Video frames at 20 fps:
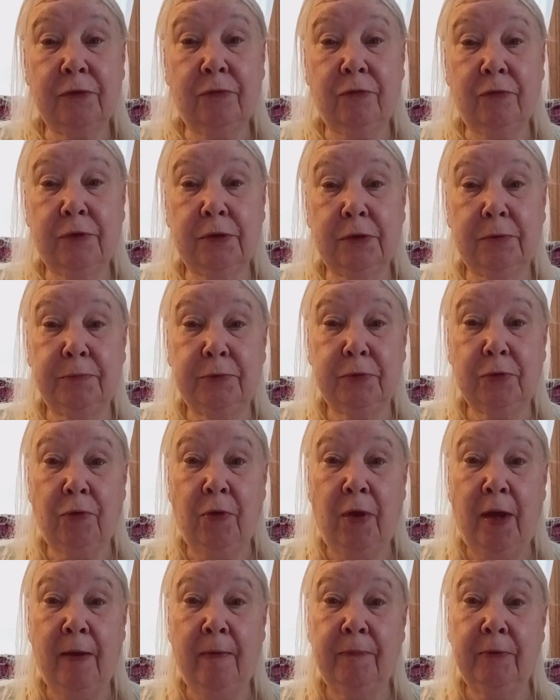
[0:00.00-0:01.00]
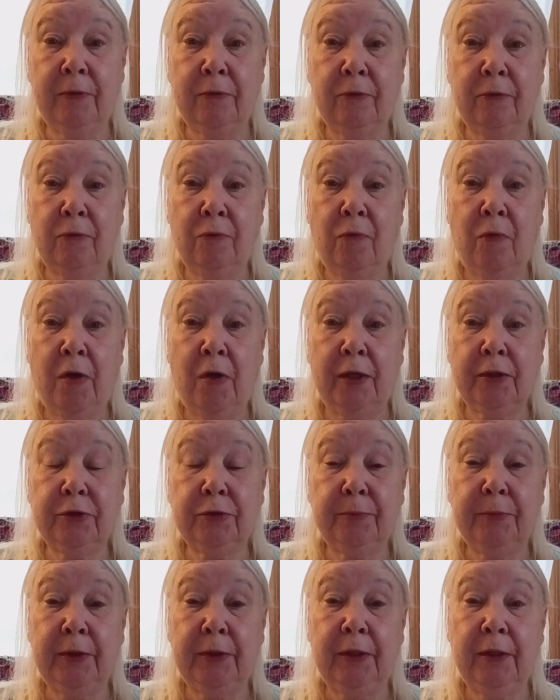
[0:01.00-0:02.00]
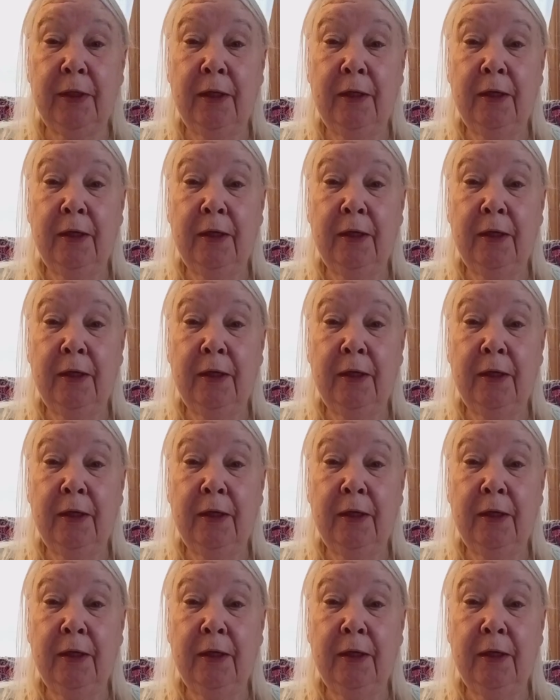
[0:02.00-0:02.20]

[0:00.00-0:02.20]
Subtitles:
subscribed and who watch me,